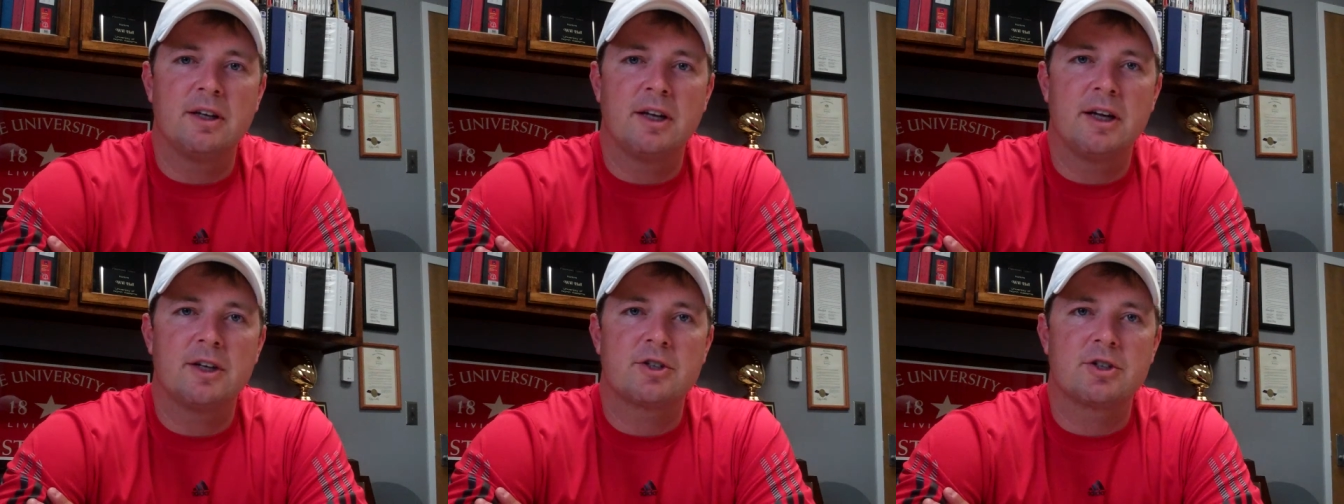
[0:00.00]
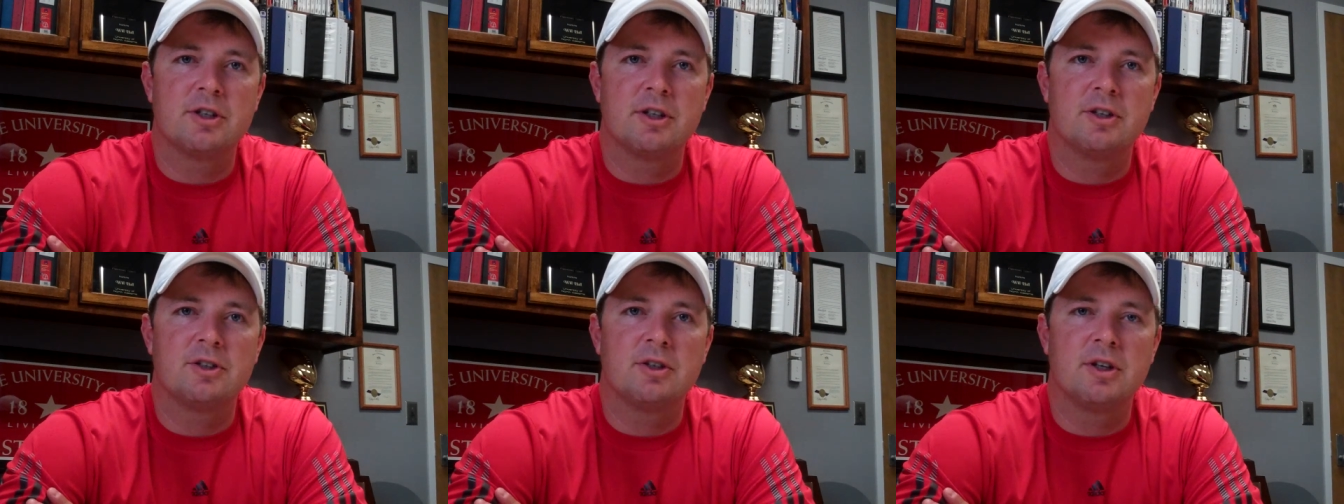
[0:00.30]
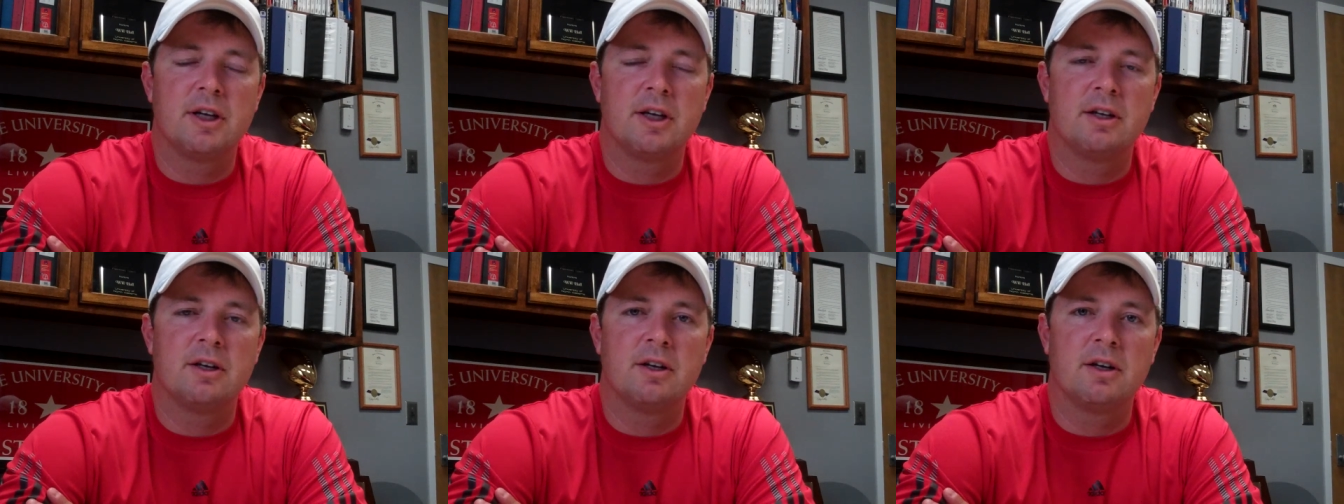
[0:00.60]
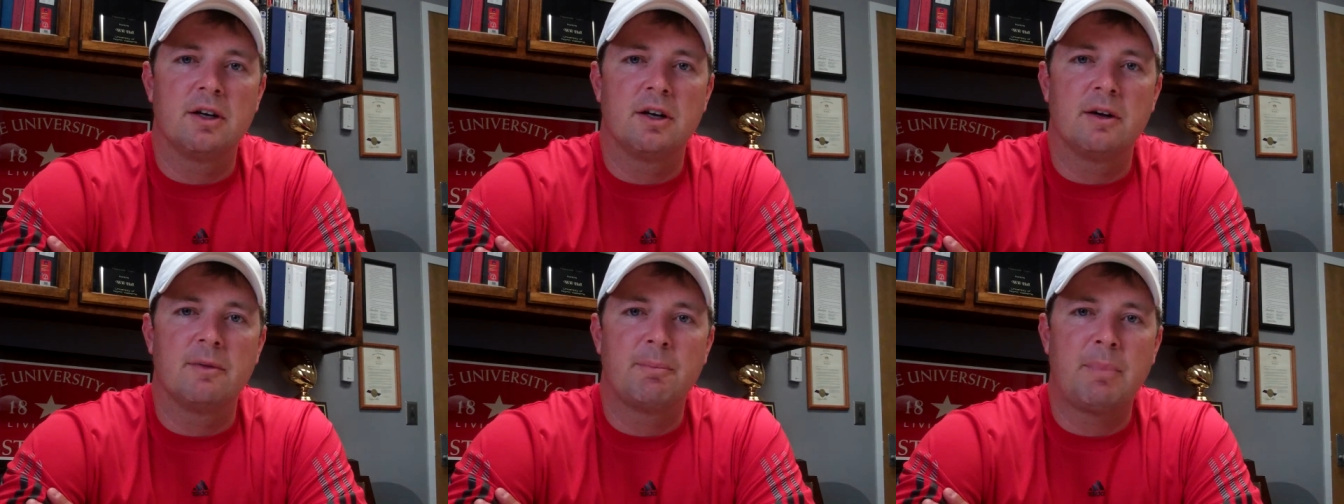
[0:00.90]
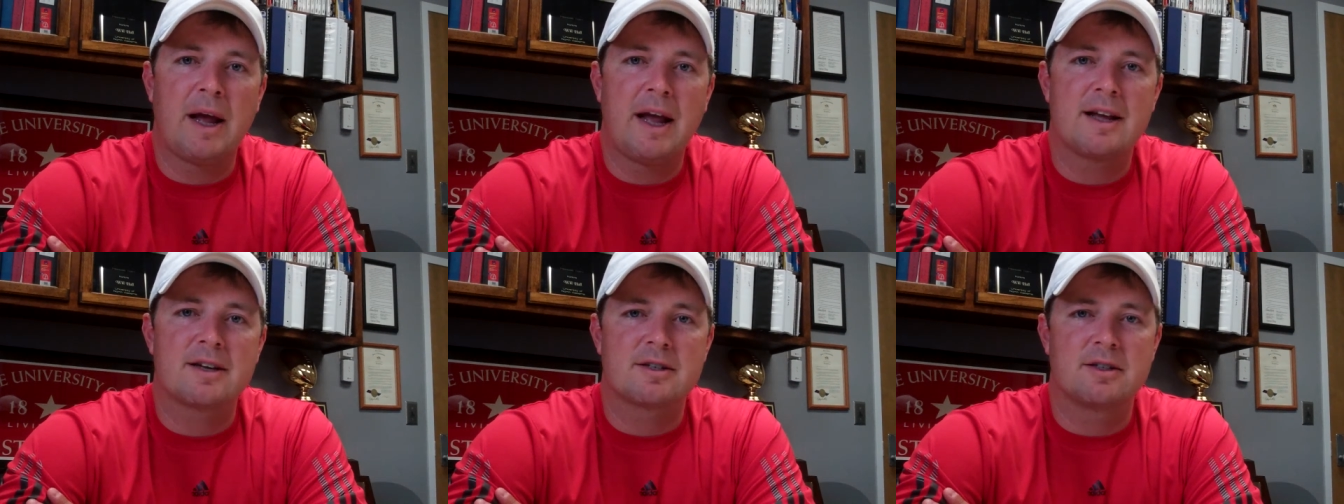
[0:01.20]
the nation in, in uh,
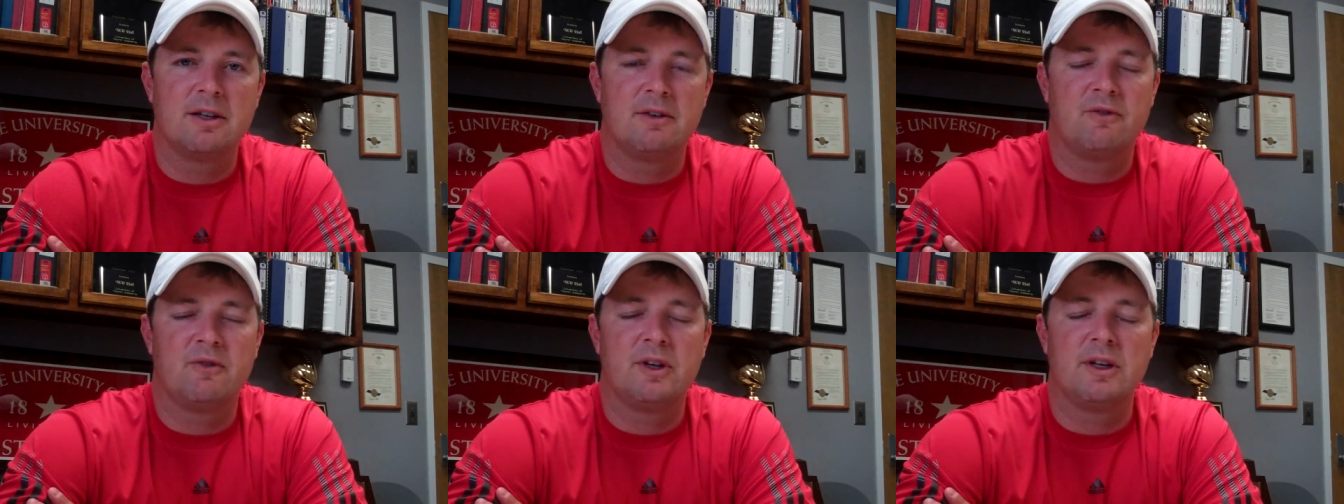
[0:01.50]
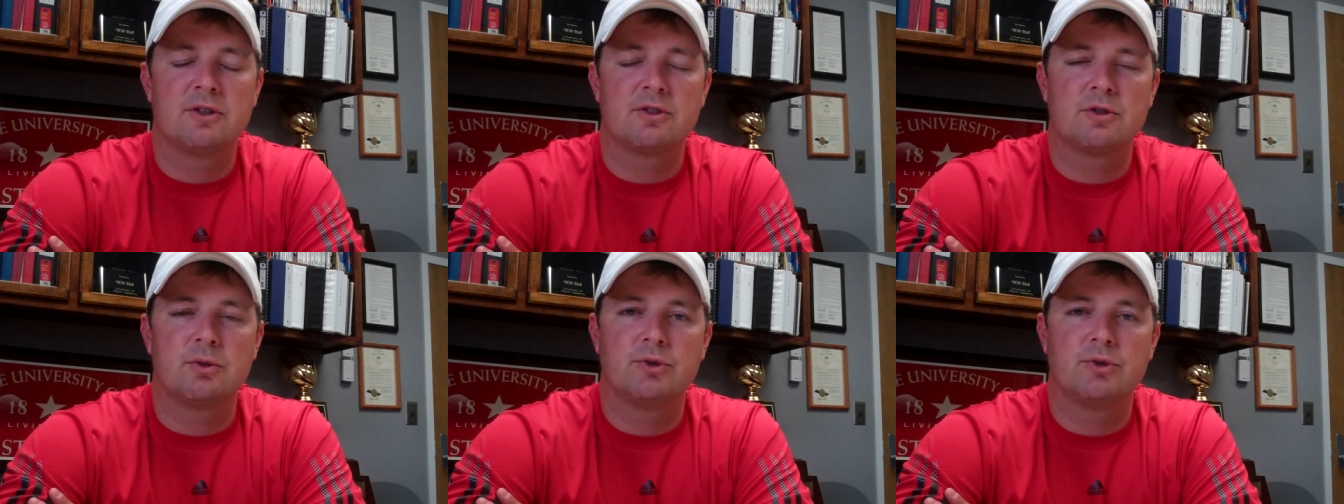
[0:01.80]
pass defense.